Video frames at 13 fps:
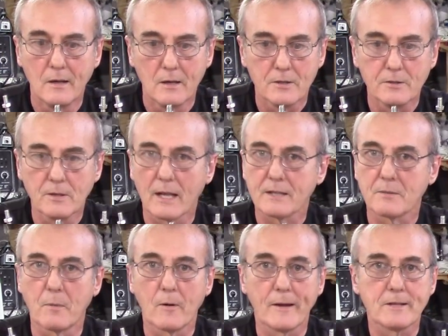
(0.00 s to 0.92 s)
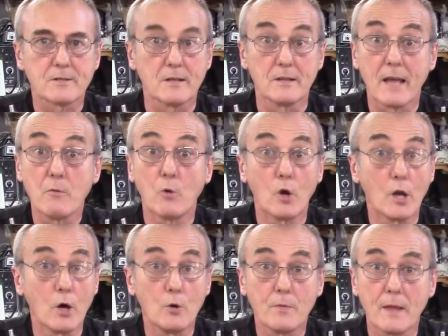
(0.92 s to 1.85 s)
you let the plates, they will
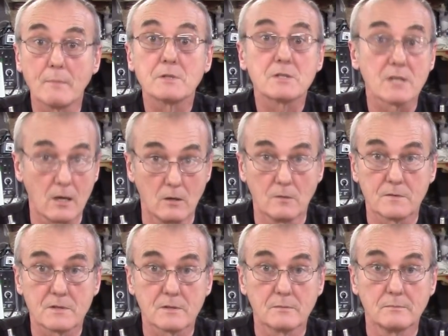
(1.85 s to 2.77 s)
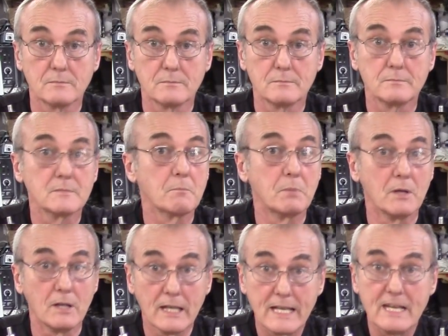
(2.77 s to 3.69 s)
load themselves.
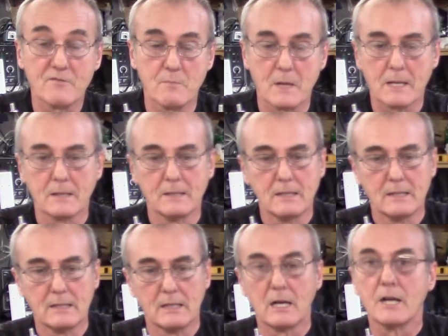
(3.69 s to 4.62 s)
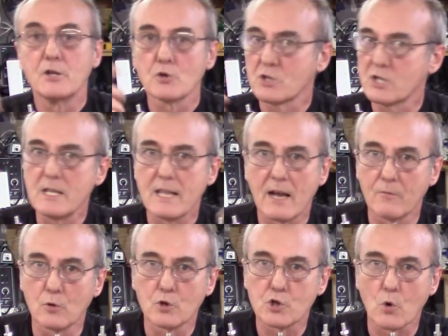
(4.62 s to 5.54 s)
Believe me. Uh, and you'll see that
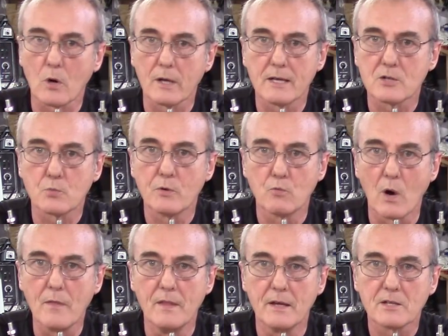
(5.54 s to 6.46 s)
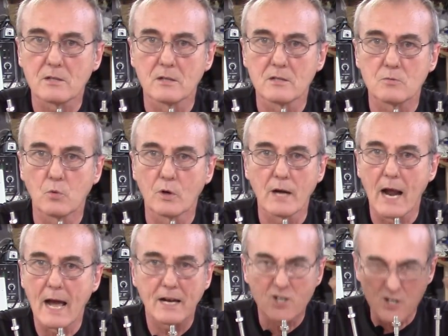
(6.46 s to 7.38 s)
real shortly as we run this because we're going
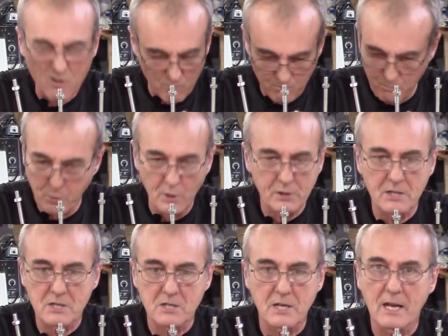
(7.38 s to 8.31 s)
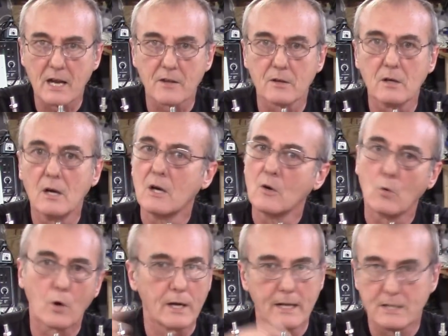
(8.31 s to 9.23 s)
to actually put this together.
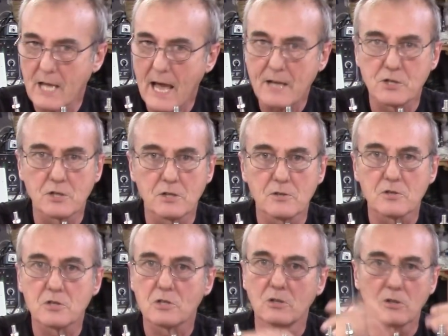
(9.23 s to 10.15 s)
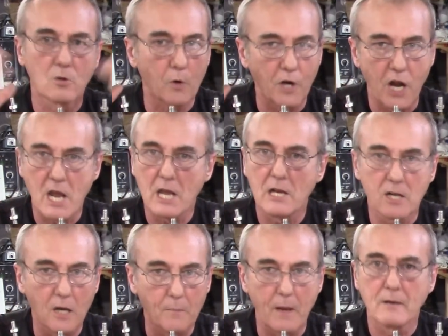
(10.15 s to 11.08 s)
We're going to attach it to the still. We're going to heat it
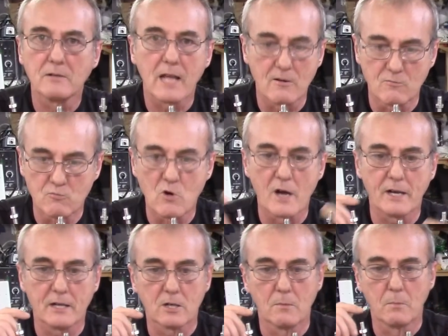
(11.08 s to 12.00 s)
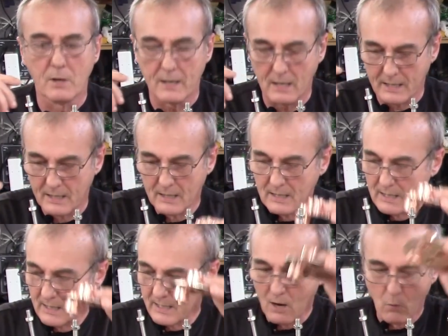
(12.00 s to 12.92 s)
up and, and run it completely.
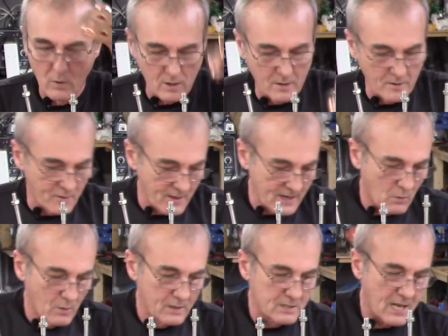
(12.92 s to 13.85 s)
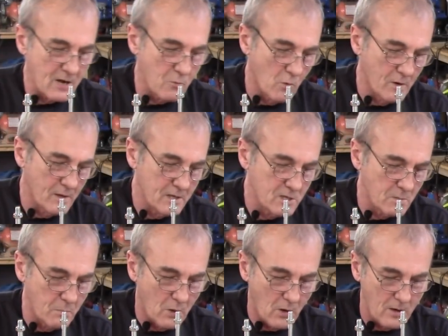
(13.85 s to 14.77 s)
Now, one other thing, I want to take one of these
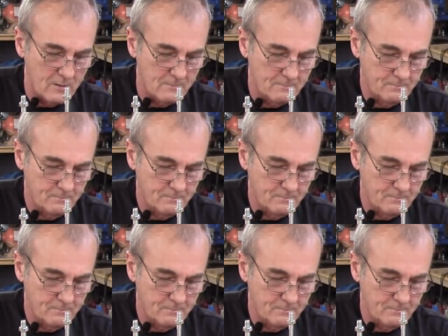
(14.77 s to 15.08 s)
apart